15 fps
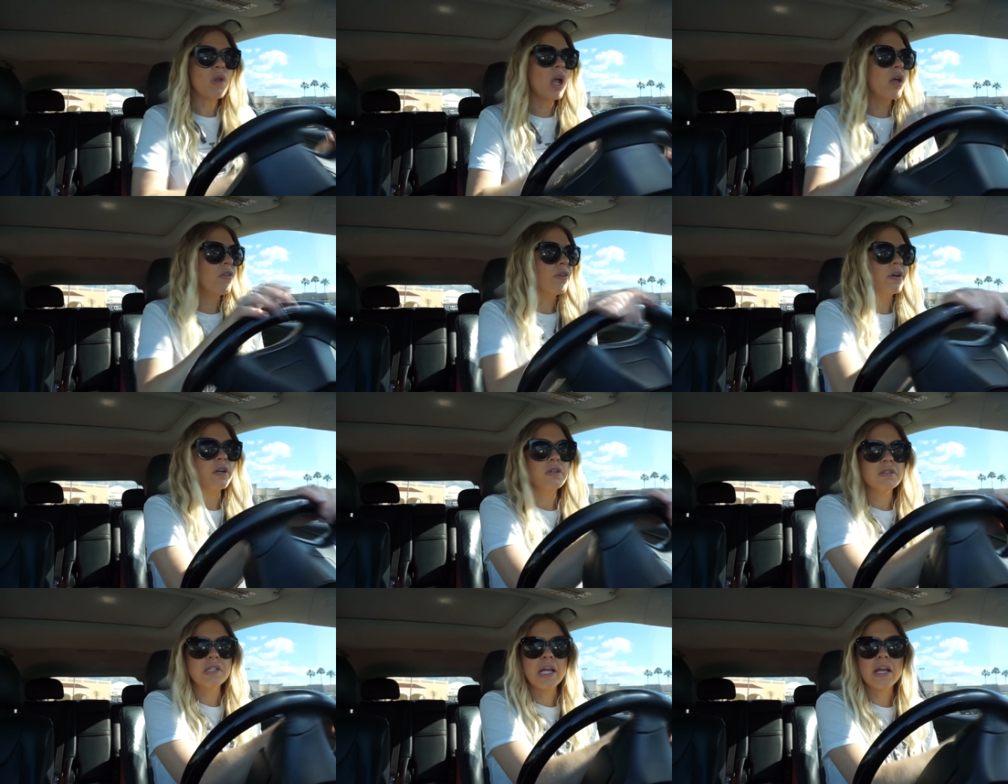and then
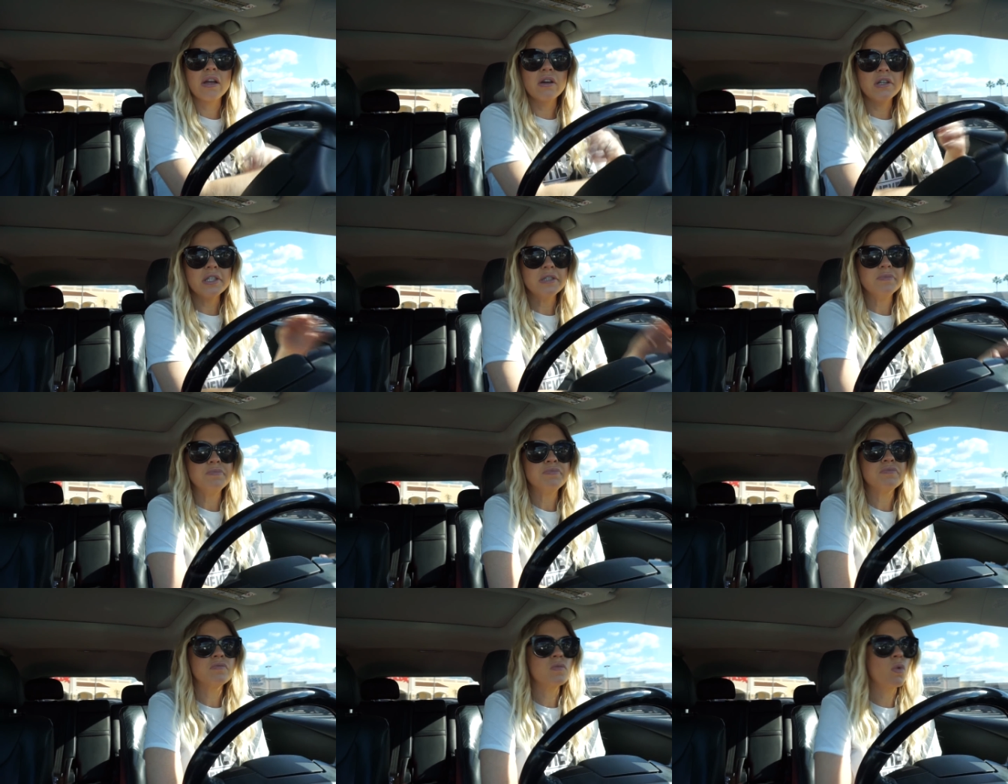I'll take on
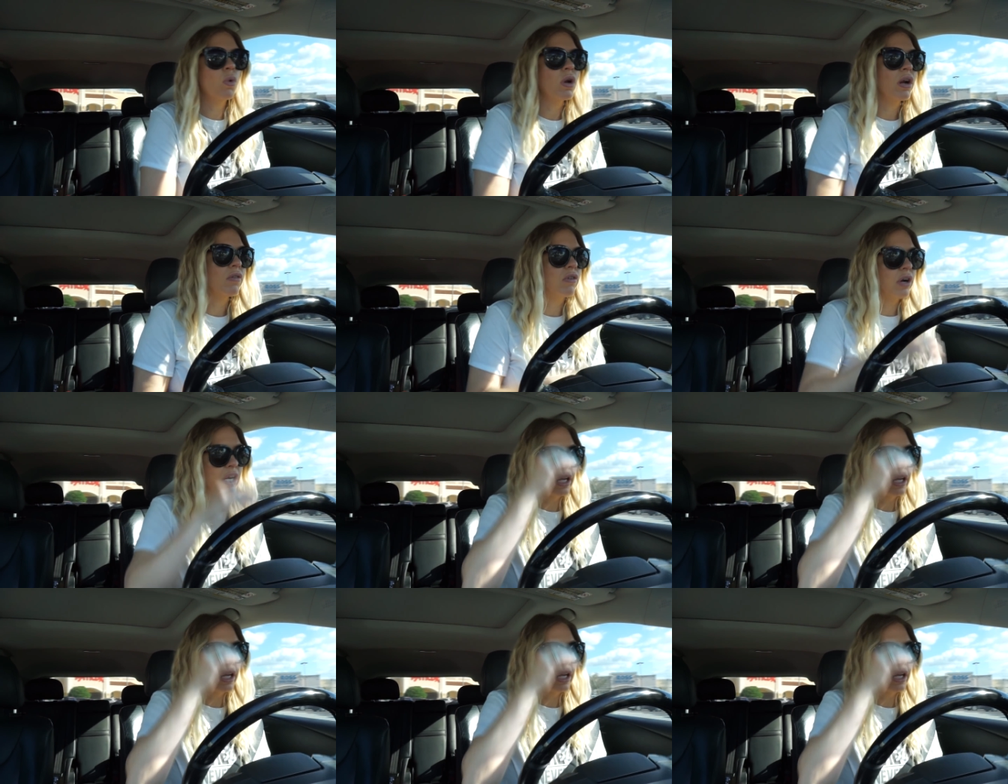whatever